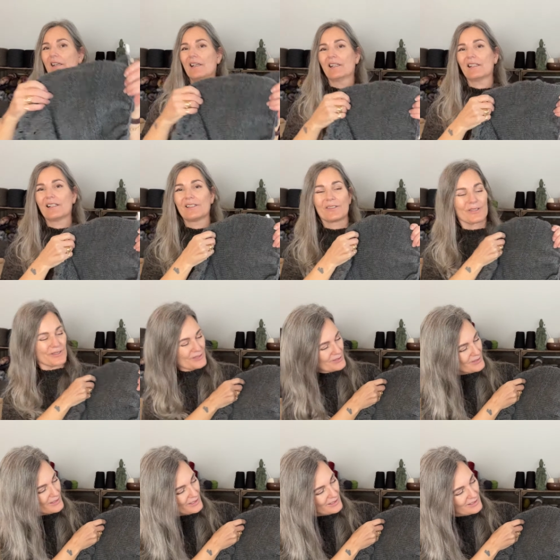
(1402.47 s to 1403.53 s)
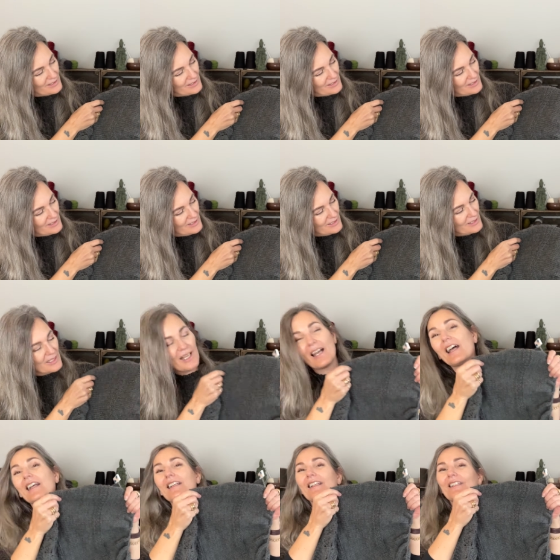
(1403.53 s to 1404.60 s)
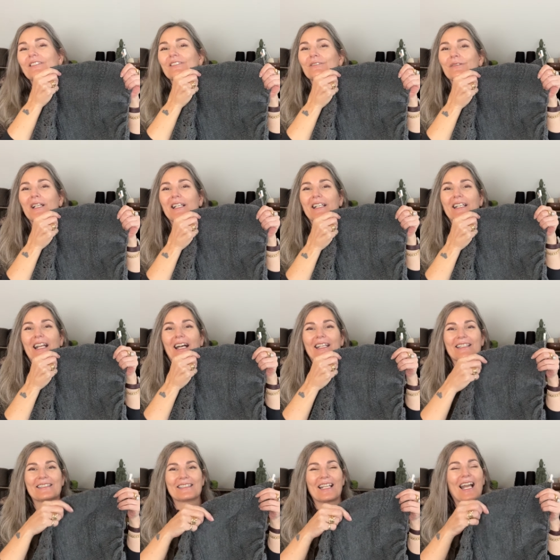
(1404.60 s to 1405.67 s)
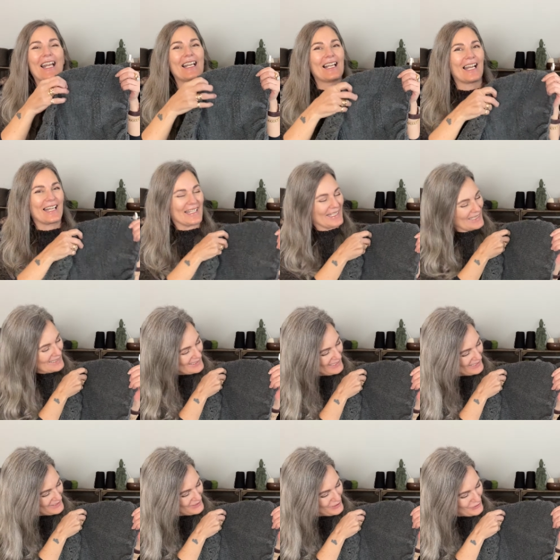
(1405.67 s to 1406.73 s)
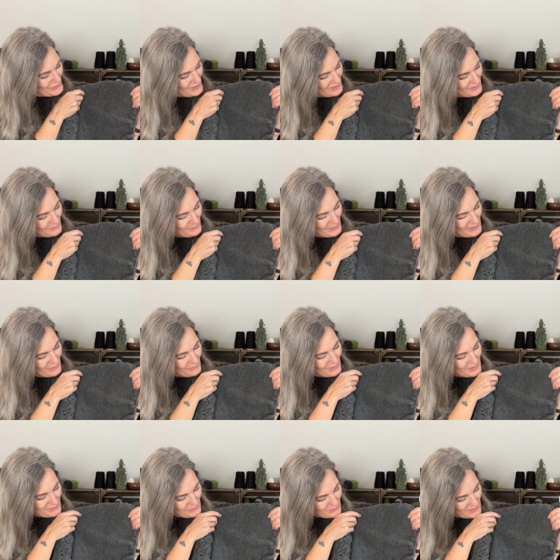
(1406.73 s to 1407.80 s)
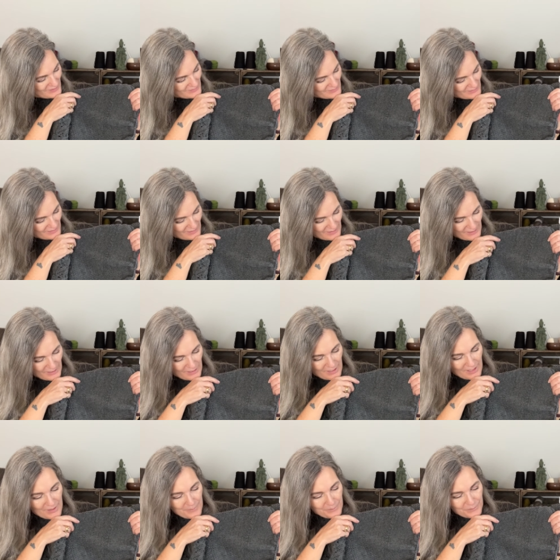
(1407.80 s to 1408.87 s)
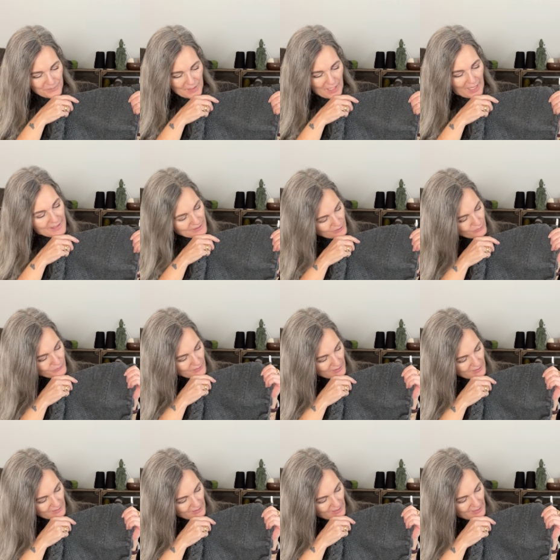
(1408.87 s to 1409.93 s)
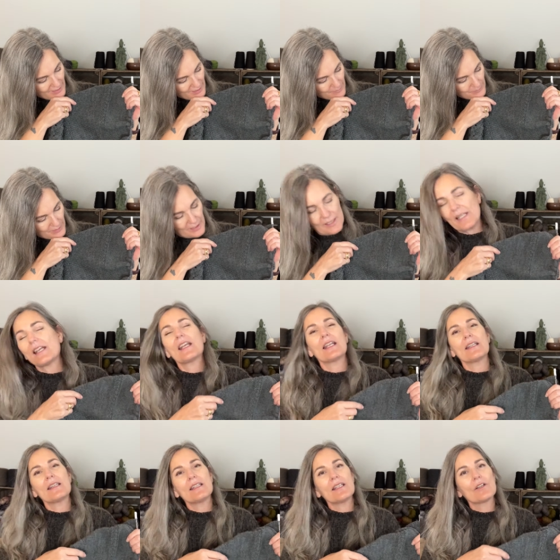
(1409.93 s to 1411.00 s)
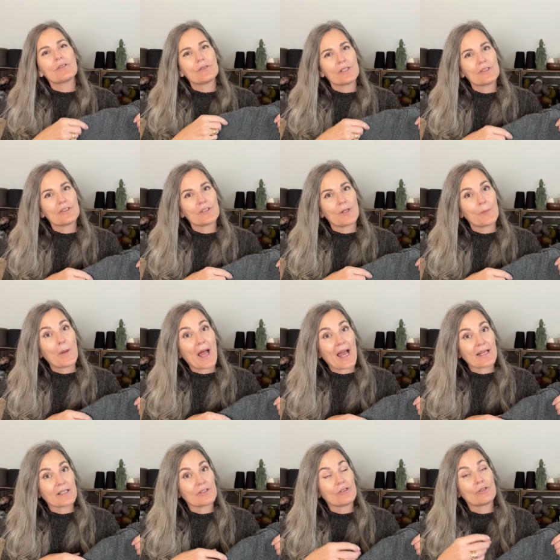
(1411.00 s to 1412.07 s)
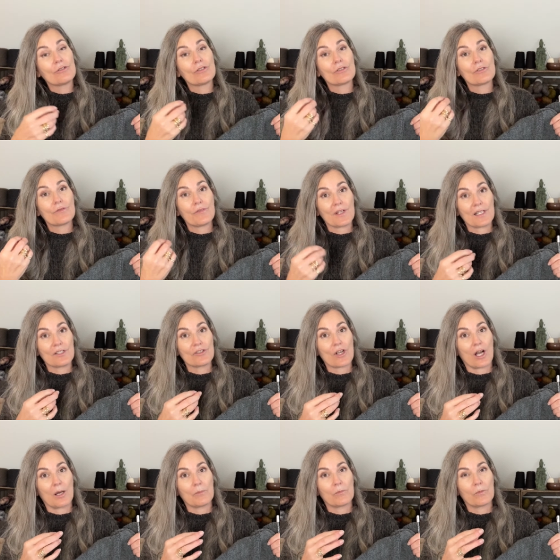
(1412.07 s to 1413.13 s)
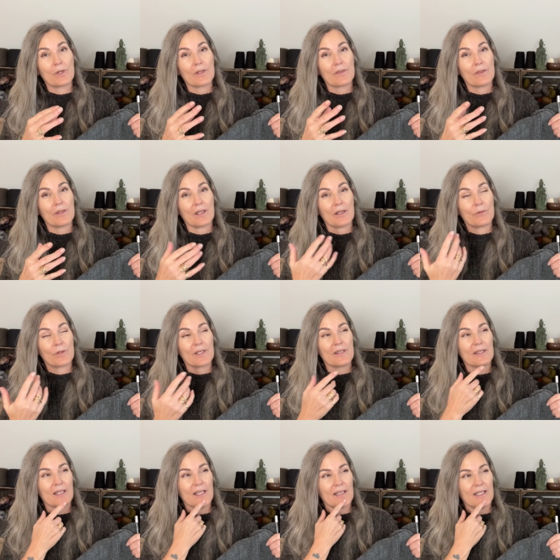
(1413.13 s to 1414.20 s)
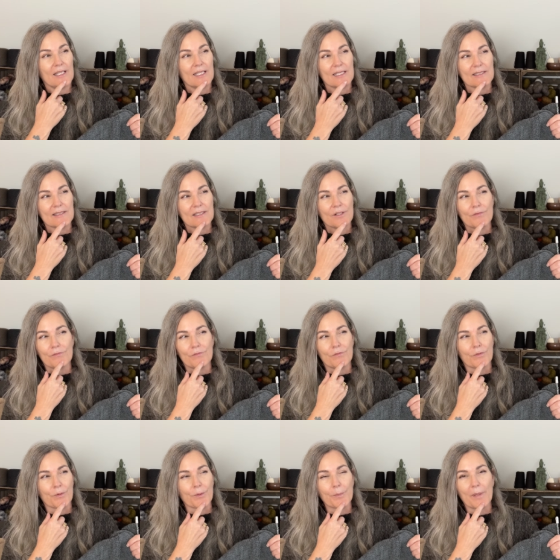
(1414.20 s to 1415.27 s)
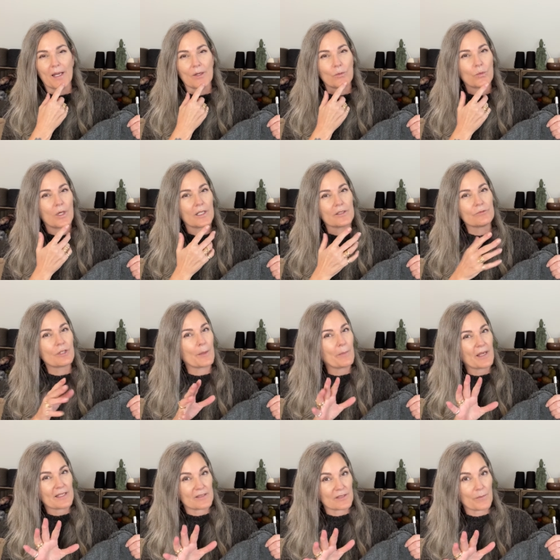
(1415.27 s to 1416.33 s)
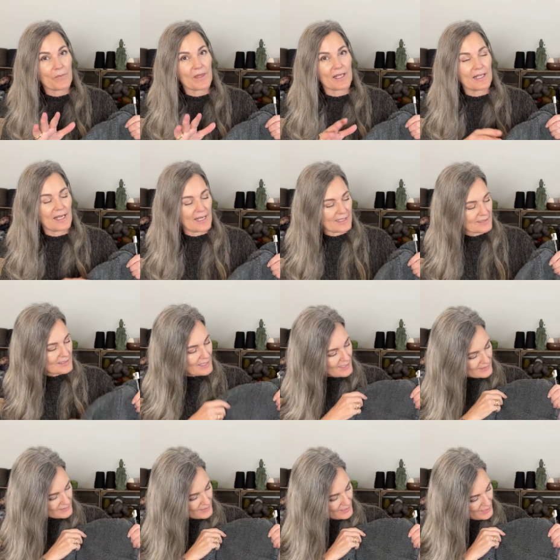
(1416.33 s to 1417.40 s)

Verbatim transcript: it looks it looks really nice. I like it. There's just a little bit of interest. I do think I am gonna in the original pattern you just finish up with with a is it a four by one ribbing something like that